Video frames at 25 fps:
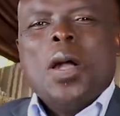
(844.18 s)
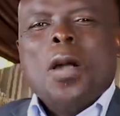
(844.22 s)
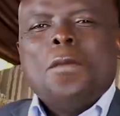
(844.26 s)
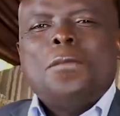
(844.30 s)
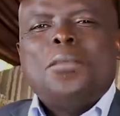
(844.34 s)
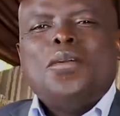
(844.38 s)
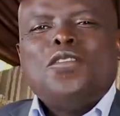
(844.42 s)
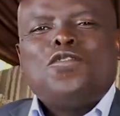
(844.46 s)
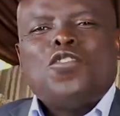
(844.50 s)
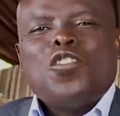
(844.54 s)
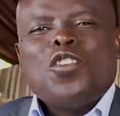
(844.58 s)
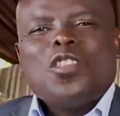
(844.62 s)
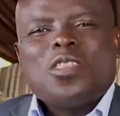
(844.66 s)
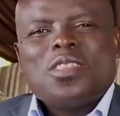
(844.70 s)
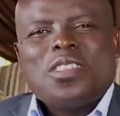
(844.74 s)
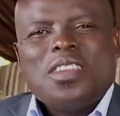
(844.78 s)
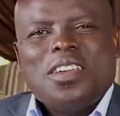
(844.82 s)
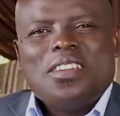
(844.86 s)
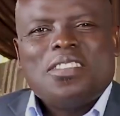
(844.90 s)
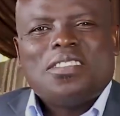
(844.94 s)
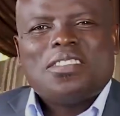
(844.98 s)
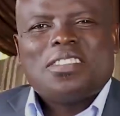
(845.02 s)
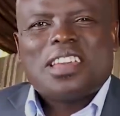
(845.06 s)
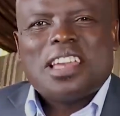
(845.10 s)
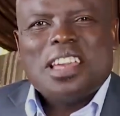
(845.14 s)
Before
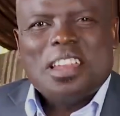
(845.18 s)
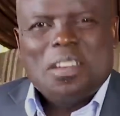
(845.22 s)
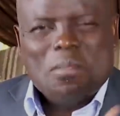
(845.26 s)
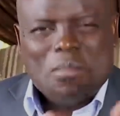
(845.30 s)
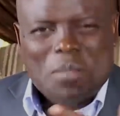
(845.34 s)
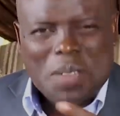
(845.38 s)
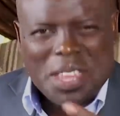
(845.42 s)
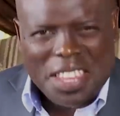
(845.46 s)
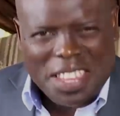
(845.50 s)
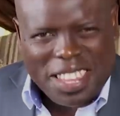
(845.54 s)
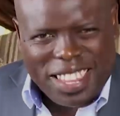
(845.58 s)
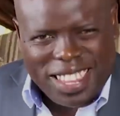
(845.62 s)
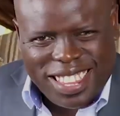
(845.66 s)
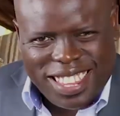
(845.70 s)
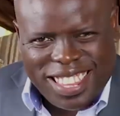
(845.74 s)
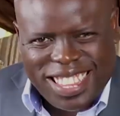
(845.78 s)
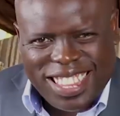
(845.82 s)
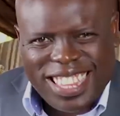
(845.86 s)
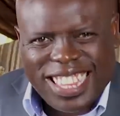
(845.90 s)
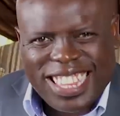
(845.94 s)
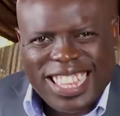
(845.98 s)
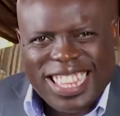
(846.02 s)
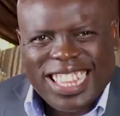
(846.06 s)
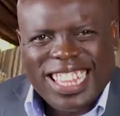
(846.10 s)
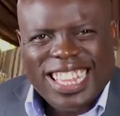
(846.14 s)
things can
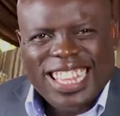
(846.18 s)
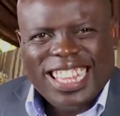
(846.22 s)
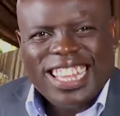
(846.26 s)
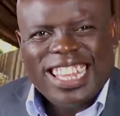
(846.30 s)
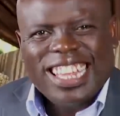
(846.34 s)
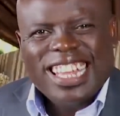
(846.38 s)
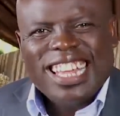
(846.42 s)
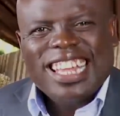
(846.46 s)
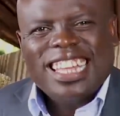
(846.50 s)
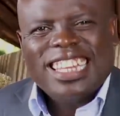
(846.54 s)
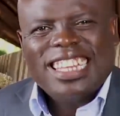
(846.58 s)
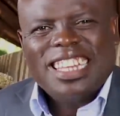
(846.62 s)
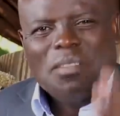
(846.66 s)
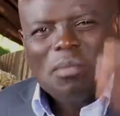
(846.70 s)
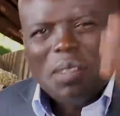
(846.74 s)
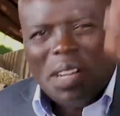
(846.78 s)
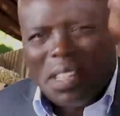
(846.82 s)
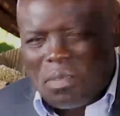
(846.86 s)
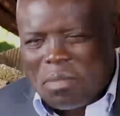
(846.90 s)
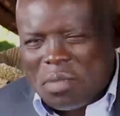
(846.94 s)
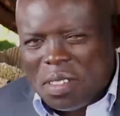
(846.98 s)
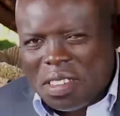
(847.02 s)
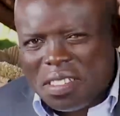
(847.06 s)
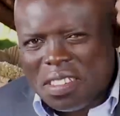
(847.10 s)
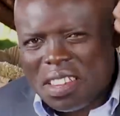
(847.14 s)
be, there
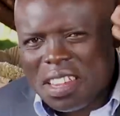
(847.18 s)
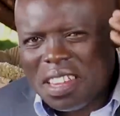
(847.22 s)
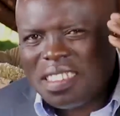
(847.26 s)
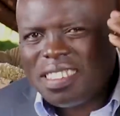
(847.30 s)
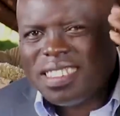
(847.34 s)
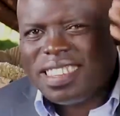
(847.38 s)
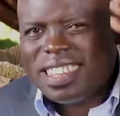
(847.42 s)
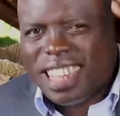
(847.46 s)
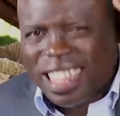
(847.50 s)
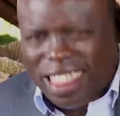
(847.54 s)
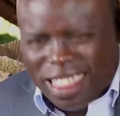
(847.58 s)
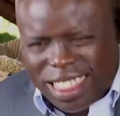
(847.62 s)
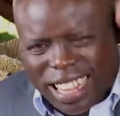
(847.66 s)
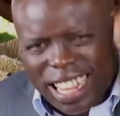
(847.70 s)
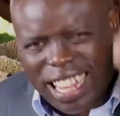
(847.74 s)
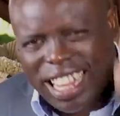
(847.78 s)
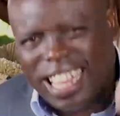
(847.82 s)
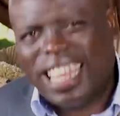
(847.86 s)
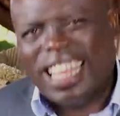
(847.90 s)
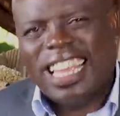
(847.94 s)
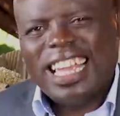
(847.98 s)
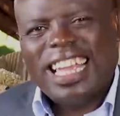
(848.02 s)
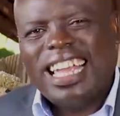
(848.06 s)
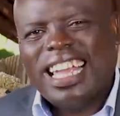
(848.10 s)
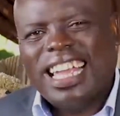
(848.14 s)
must be the
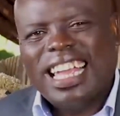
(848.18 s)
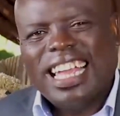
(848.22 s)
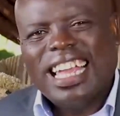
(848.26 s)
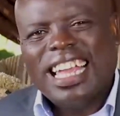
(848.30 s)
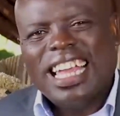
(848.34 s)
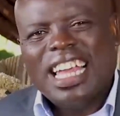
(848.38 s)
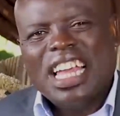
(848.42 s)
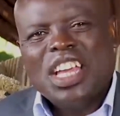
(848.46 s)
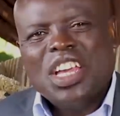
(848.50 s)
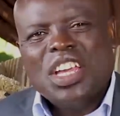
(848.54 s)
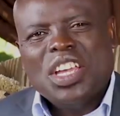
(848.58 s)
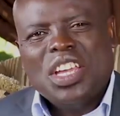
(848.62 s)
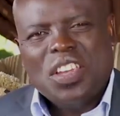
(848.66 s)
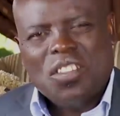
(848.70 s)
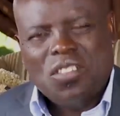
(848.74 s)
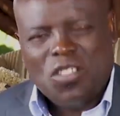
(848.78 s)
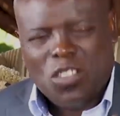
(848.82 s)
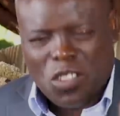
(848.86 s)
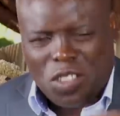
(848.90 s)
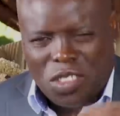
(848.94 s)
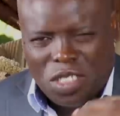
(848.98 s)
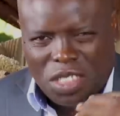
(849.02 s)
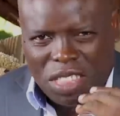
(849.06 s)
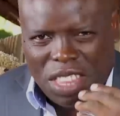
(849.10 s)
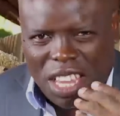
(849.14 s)
thinking. If
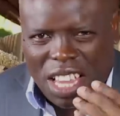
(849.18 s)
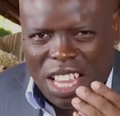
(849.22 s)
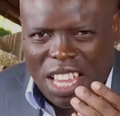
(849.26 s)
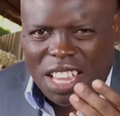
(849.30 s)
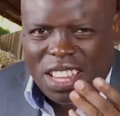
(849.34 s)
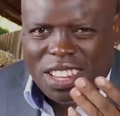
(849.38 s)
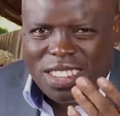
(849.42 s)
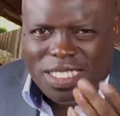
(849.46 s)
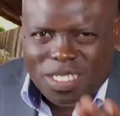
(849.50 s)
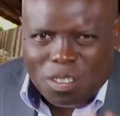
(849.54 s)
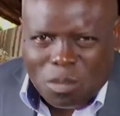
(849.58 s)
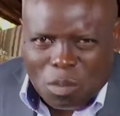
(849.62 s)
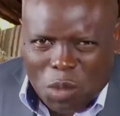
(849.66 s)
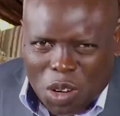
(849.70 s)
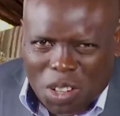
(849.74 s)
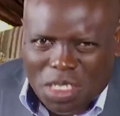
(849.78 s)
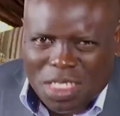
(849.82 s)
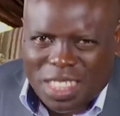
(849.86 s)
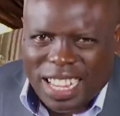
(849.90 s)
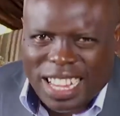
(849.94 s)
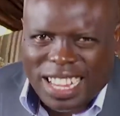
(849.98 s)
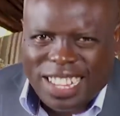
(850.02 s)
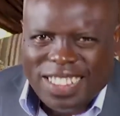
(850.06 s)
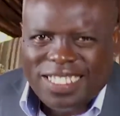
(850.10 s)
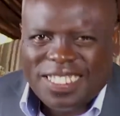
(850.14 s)
you think small
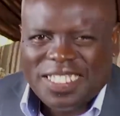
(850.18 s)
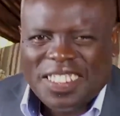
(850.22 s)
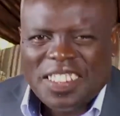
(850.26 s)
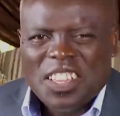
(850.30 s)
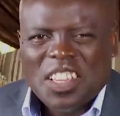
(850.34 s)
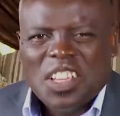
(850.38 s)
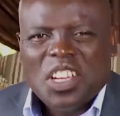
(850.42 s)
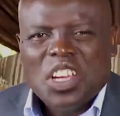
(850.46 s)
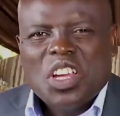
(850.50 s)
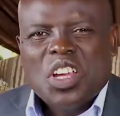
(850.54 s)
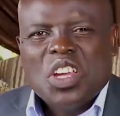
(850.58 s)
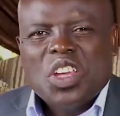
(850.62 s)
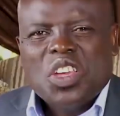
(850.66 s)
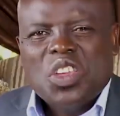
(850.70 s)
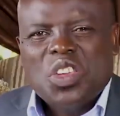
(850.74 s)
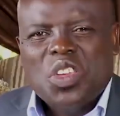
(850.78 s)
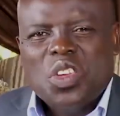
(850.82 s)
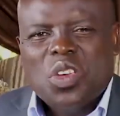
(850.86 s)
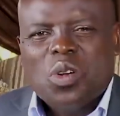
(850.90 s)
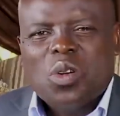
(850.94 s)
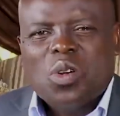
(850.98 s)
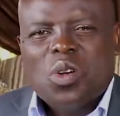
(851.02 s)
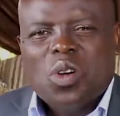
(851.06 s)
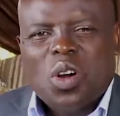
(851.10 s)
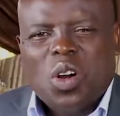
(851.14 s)
things,
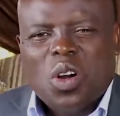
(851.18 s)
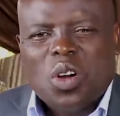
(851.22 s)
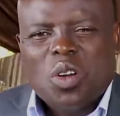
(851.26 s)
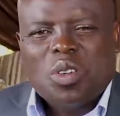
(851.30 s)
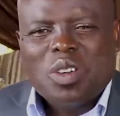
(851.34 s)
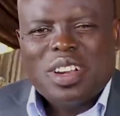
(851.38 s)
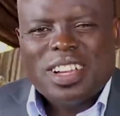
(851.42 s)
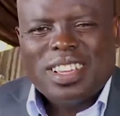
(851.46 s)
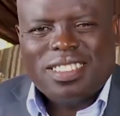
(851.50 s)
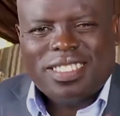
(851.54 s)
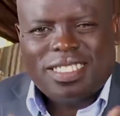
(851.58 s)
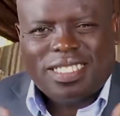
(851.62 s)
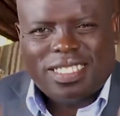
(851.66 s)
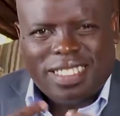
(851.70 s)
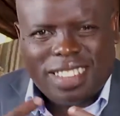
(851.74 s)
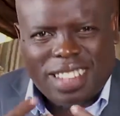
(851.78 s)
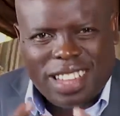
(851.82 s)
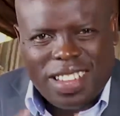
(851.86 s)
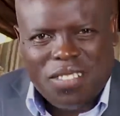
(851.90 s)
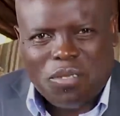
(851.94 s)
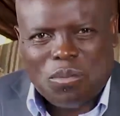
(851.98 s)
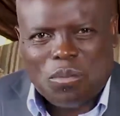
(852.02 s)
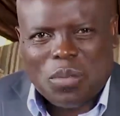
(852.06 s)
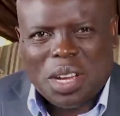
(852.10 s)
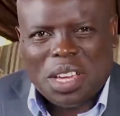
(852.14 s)
you always
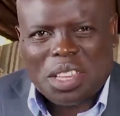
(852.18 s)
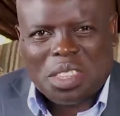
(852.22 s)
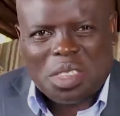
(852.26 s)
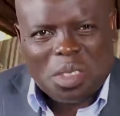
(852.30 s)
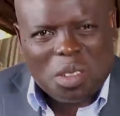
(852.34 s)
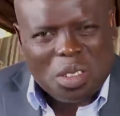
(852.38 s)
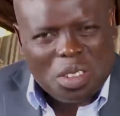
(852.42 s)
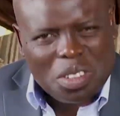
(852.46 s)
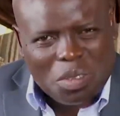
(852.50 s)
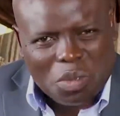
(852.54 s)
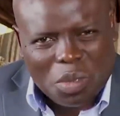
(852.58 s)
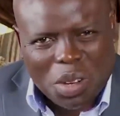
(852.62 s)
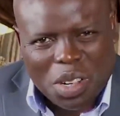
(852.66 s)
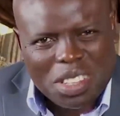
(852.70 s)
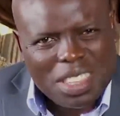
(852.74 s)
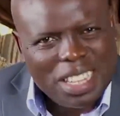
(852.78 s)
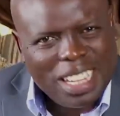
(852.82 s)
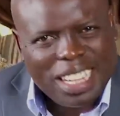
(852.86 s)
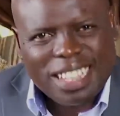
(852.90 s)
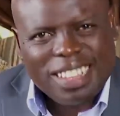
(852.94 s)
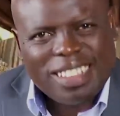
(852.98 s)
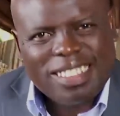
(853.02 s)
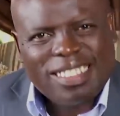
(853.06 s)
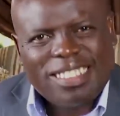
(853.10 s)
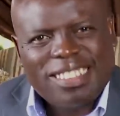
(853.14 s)
give birth to small
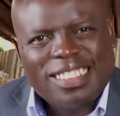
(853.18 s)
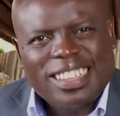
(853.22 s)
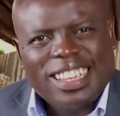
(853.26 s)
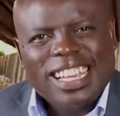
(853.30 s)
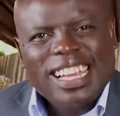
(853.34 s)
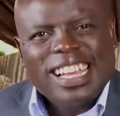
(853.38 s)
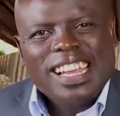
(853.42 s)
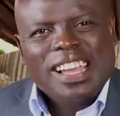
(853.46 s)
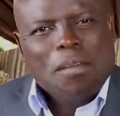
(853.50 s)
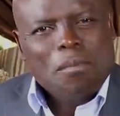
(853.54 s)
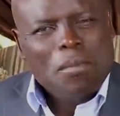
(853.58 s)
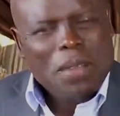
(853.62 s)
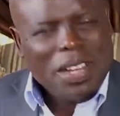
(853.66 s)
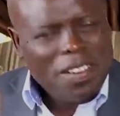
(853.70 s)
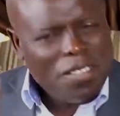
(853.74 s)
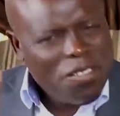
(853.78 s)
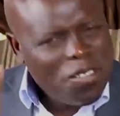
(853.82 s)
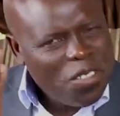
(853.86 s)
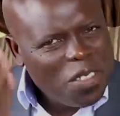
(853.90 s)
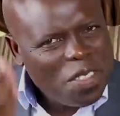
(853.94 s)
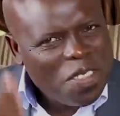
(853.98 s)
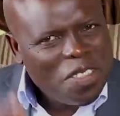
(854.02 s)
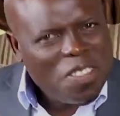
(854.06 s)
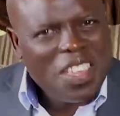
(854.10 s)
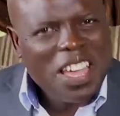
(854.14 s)
things. But if
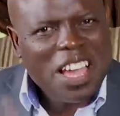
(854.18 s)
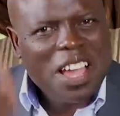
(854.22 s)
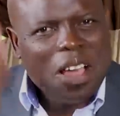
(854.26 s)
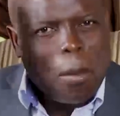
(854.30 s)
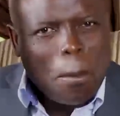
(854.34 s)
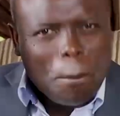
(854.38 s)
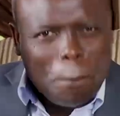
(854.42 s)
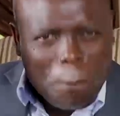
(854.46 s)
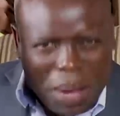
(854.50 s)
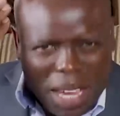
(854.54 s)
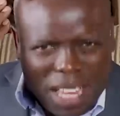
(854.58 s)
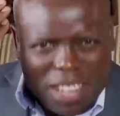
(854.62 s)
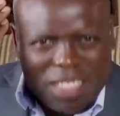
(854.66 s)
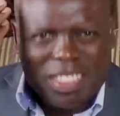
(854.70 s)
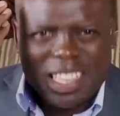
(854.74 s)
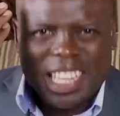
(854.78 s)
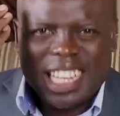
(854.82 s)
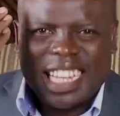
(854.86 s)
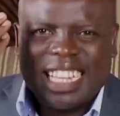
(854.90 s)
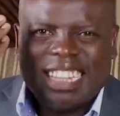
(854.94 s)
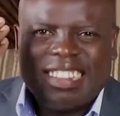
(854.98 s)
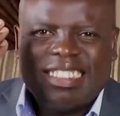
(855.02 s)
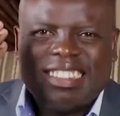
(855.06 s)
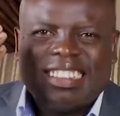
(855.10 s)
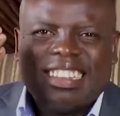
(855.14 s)
you think big
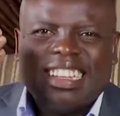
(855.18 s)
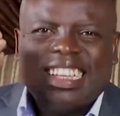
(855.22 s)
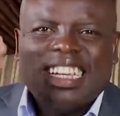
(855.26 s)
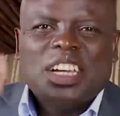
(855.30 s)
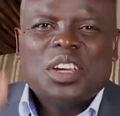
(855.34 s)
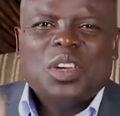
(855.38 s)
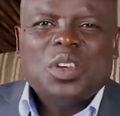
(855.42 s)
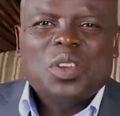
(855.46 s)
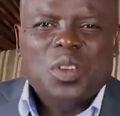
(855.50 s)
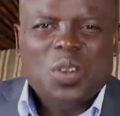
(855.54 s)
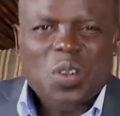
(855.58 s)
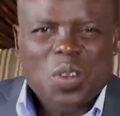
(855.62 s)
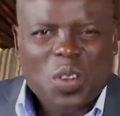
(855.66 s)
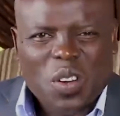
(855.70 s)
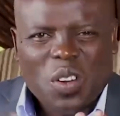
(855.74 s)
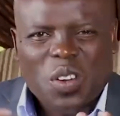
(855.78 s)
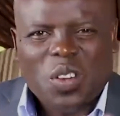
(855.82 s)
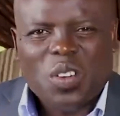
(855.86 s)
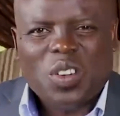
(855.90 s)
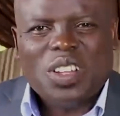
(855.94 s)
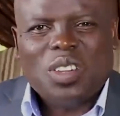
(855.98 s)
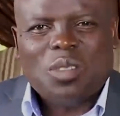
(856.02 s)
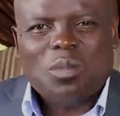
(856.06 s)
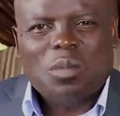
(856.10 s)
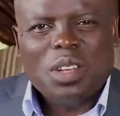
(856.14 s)
things, you
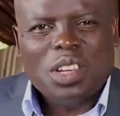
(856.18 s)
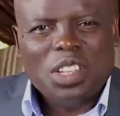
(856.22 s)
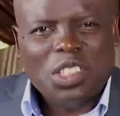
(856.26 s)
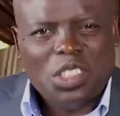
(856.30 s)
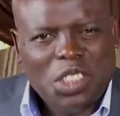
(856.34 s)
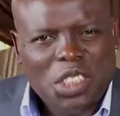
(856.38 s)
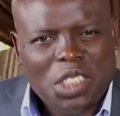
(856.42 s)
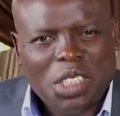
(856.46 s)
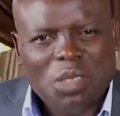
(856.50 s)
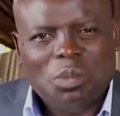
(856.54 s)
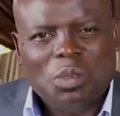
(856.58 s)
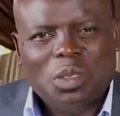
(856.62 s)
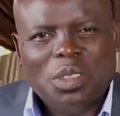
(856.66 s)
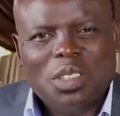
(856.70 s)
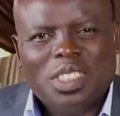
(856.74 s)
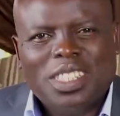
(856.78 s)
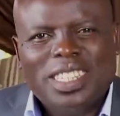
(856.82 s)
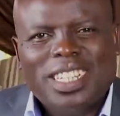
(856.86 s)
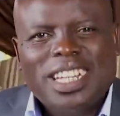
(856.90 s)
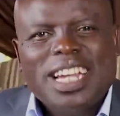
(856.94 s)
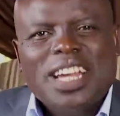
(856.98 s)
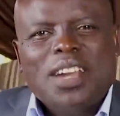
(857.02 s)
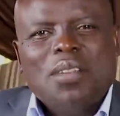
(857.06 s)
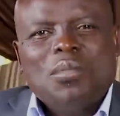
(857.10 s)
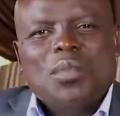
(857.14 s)
always be a champion
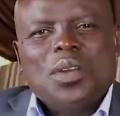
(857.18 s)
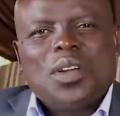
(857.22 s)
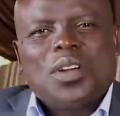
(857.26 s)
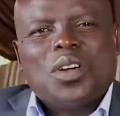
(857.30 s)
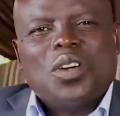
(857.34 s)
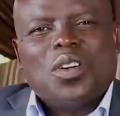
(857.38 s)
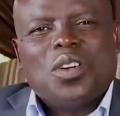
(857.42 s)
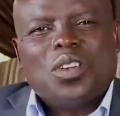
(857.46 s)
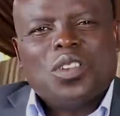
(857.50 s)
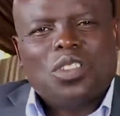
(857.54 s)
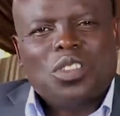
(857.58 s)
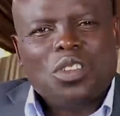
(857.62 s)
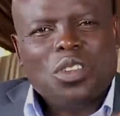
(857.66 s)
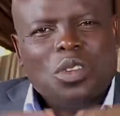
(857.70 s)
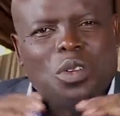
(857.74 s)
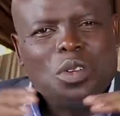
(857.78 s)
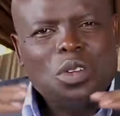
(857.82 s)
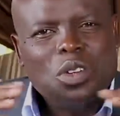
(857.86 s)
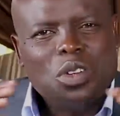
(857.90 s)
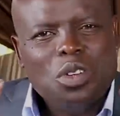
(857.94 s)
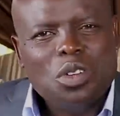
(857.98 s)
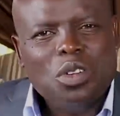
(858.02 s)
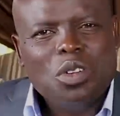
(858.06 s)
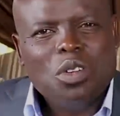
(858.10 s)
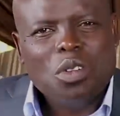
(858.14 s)
because you
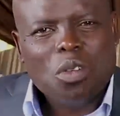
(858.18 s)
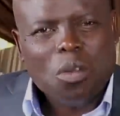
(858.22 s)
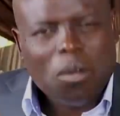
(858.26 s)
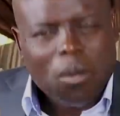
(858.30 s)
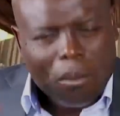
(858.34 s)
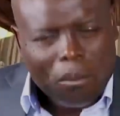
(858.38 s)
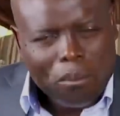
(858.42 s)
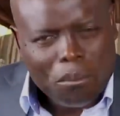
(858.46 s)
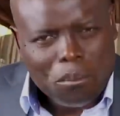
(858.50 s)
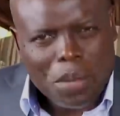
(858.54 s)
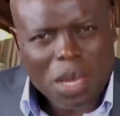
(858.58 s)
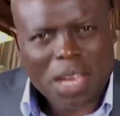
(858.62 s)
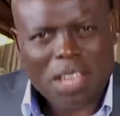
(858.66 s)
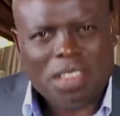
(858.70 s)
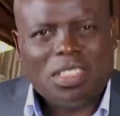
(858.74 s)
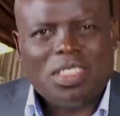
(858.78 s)
do big